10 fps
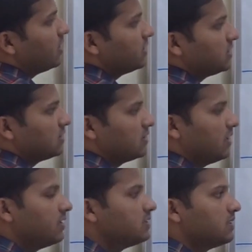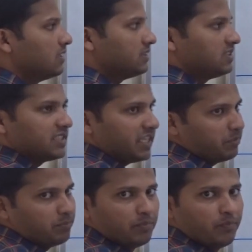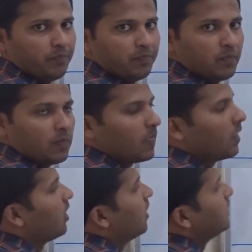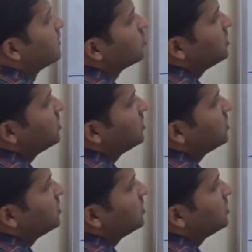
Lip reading: lists is same. So